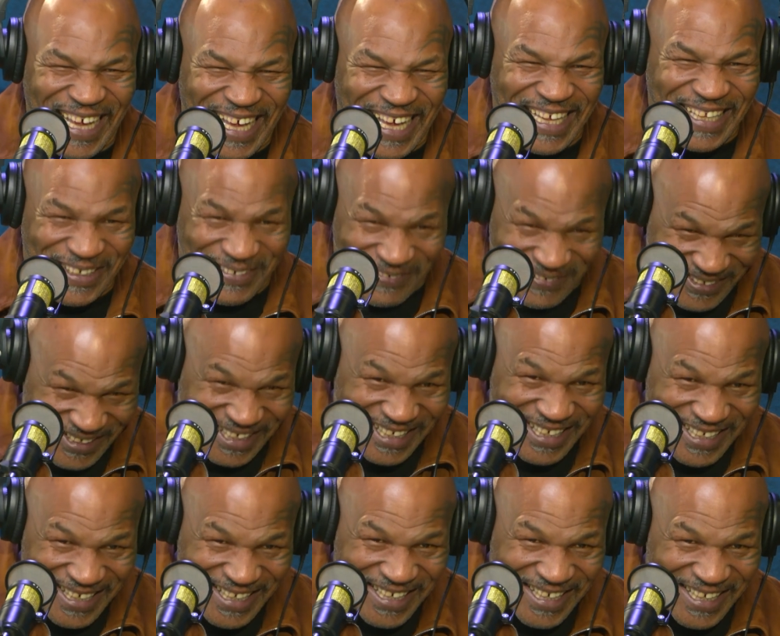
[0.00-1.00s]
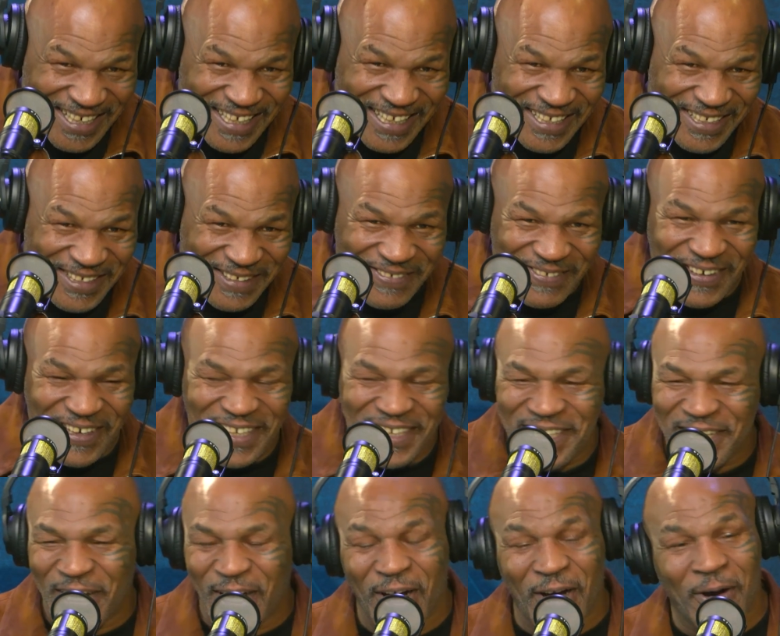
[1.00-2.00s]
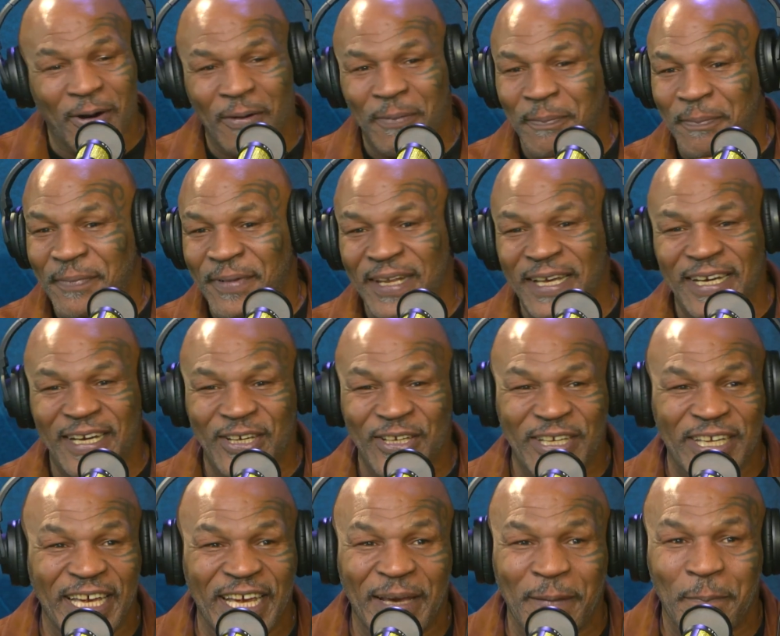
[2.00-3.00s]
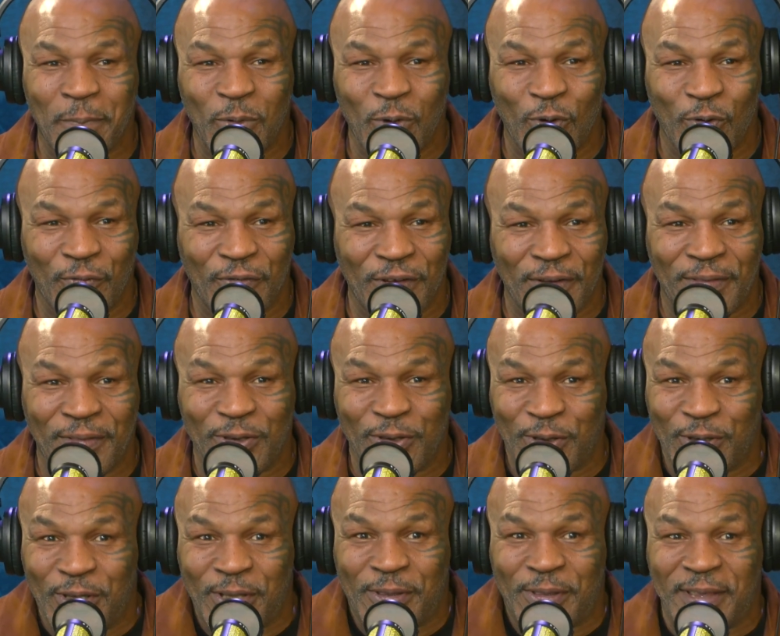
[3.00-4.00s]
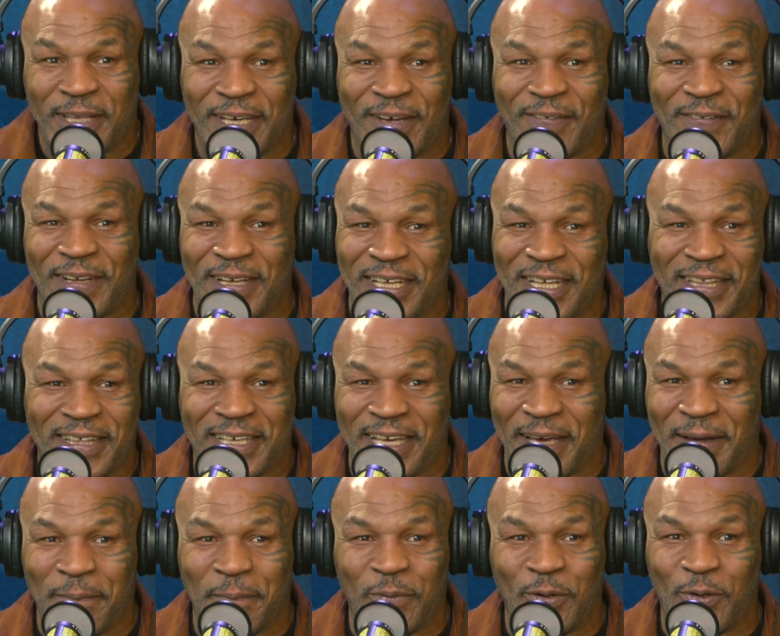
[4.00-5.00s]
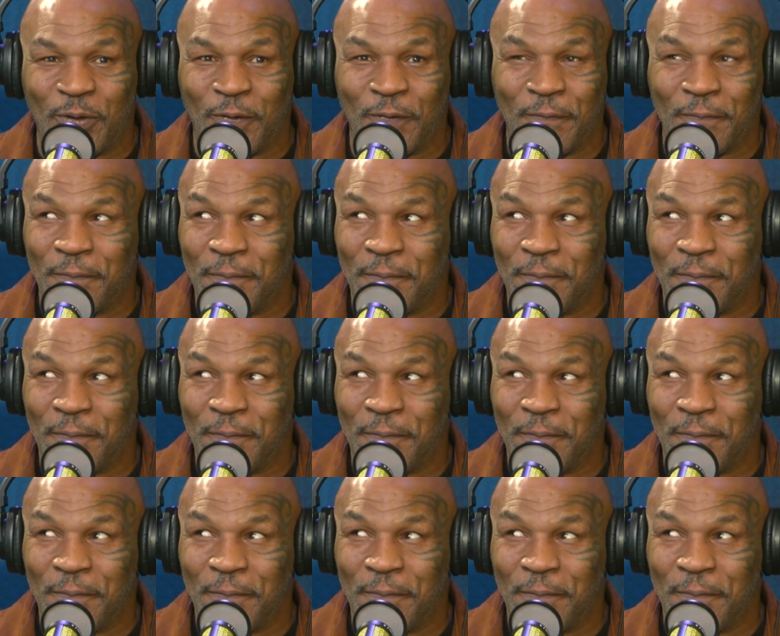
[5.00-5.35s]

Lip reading: And you be like, you just be high all day. Oh, nigga, you can't move. So you can see everything, you just can't move.